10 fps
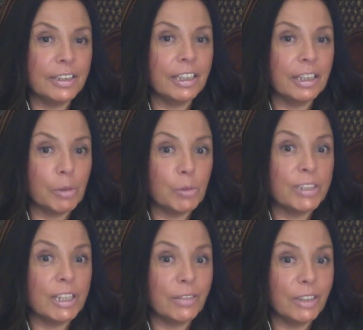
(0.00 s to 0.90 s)
and I'm
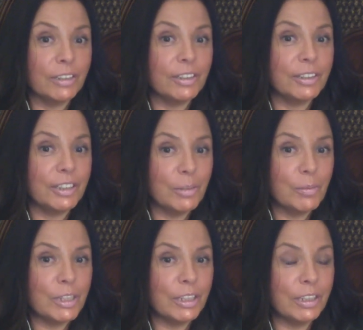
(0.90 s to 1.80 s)
observing this in
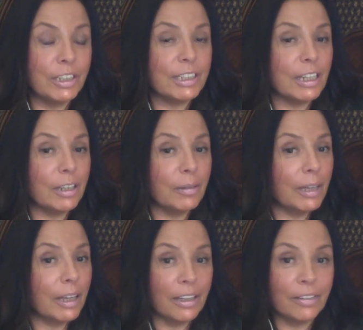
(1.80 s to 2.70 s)
me, that
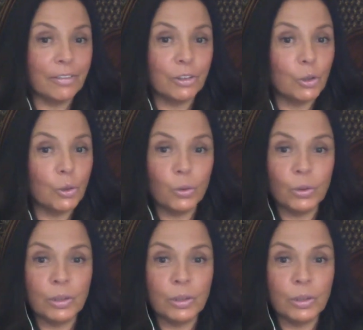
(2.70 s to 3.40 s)
I have no